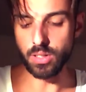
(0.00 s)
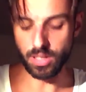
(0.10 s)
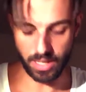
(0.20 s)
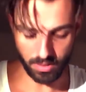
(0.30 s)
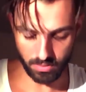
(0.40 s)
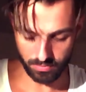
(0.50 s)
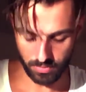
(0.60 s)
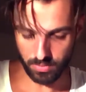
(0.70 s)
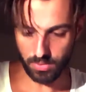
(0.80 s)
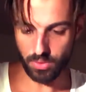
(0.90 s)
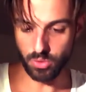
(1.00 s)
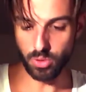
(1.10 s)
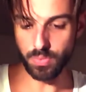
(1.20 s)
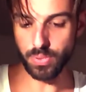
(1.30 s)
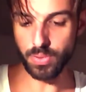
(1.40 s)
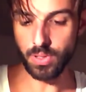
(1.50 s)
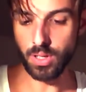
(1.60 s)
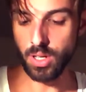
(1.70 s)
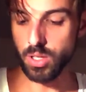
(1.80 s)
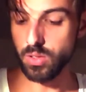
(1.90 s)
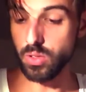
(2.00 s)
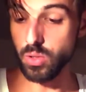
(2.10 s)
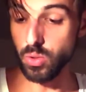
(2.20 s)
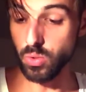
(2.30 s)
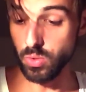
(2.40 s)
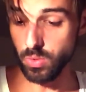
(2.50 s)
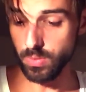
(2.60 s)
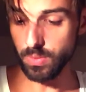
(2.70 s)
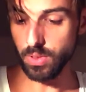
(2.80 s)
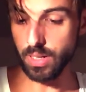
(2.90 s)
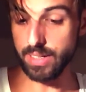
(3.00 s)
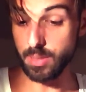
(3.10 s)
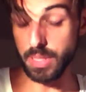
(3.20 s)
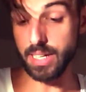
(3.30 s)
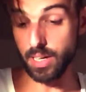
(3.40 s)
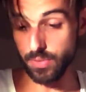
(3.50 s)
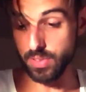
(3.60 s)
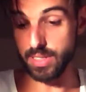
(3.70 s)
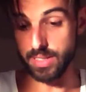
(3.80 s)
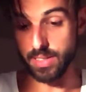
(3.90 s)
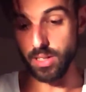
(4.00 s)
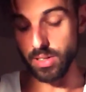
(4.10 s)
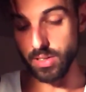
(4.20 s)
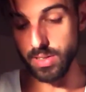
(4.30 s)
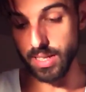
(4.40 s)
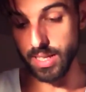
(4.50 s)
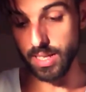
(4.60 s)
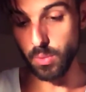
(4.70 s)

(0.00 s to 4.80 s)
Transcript: Okay, group two. I need to be careful. See, these cards are sticky.